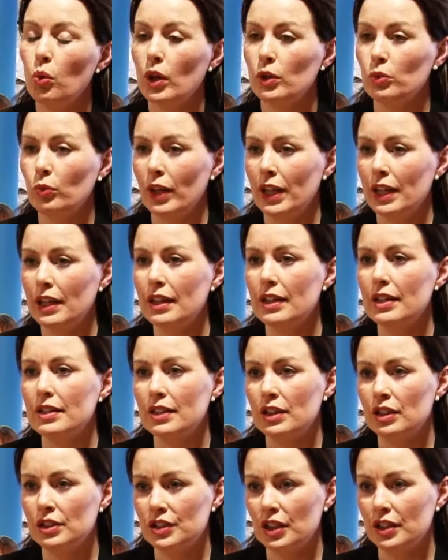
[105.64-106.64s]
When we
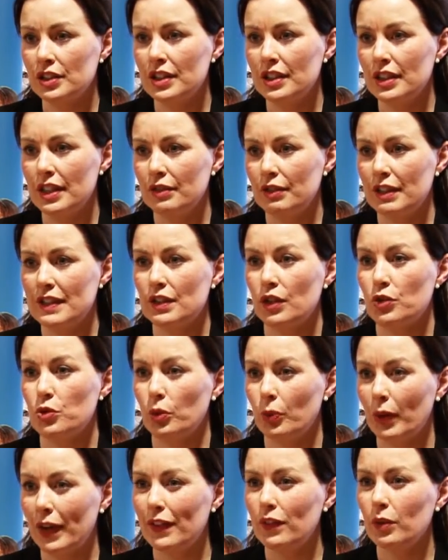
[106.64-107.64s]
conducted the research,
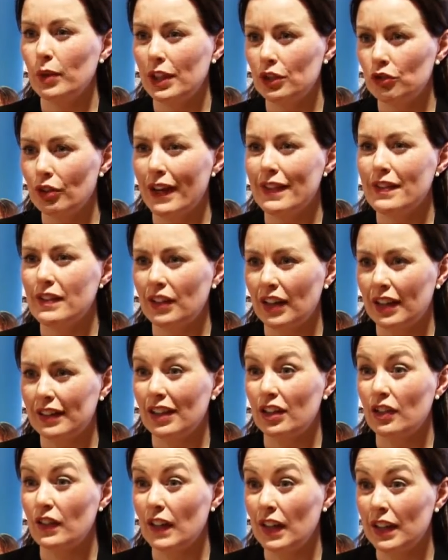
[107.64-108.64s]
we weren't so interested in
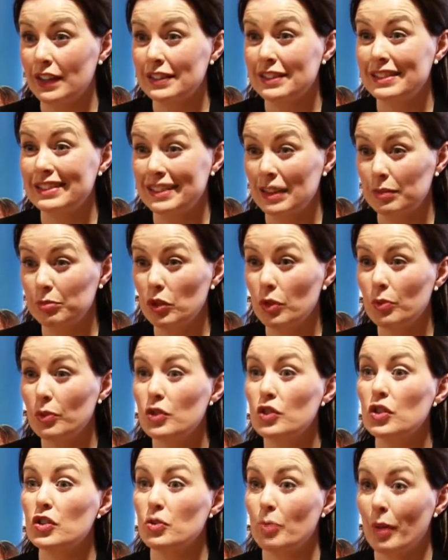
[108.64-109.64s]
their signs and
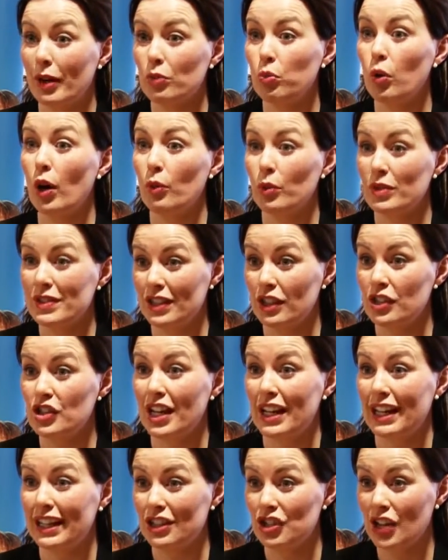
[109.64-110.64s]
symptoms, just about what was their
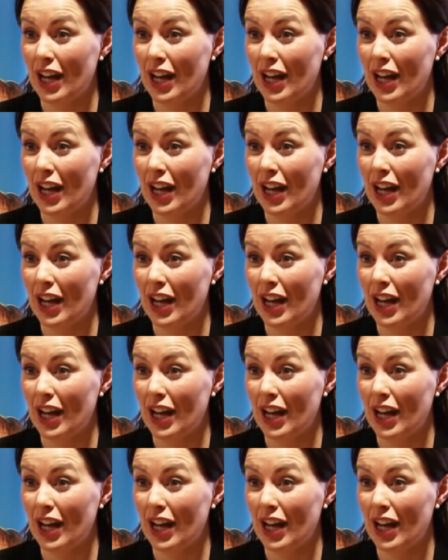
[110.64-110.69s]
daily